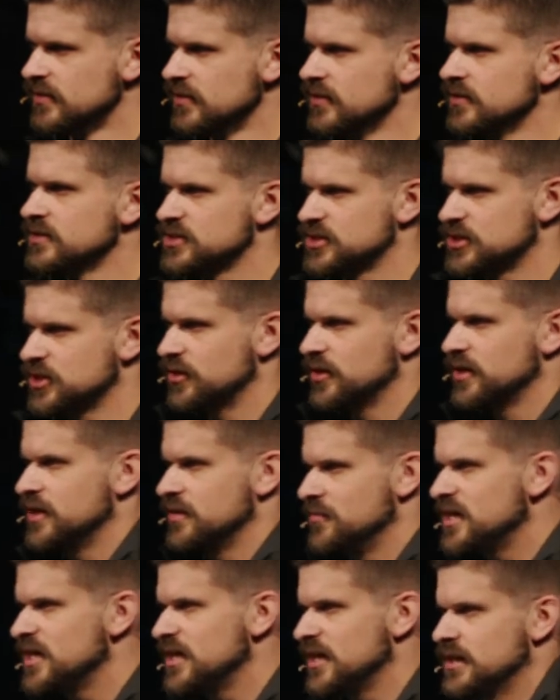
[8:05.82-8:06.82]
stirring in
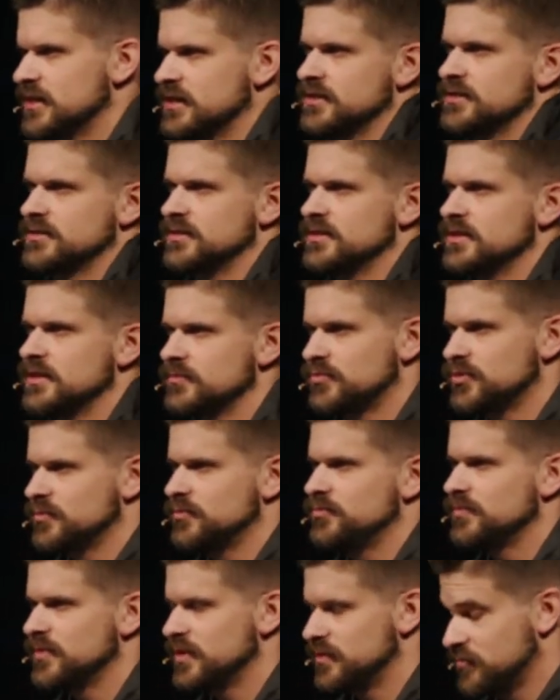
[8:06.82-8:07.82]
me. And pre-
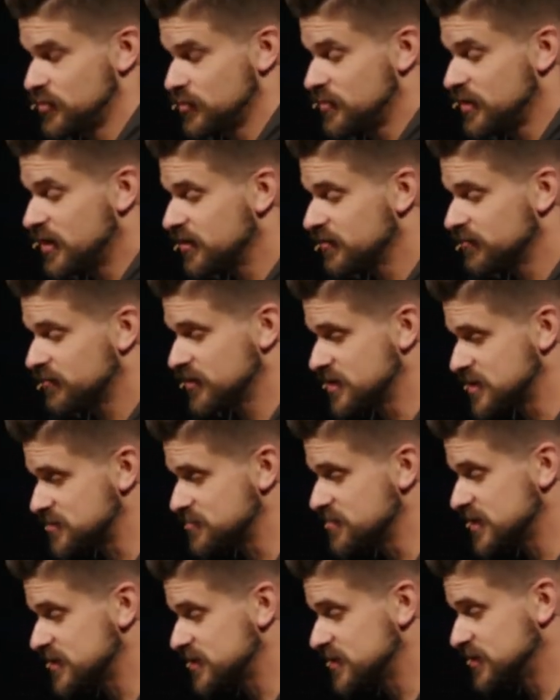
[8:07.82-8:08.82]
in preparing for this
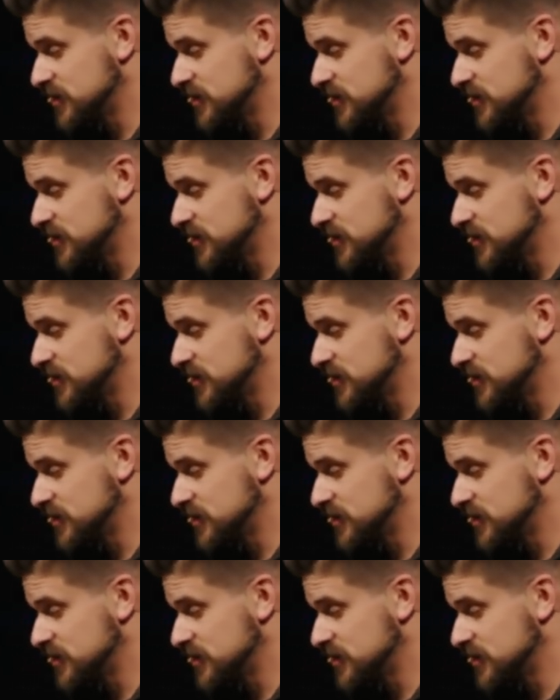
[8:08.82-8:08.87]
message,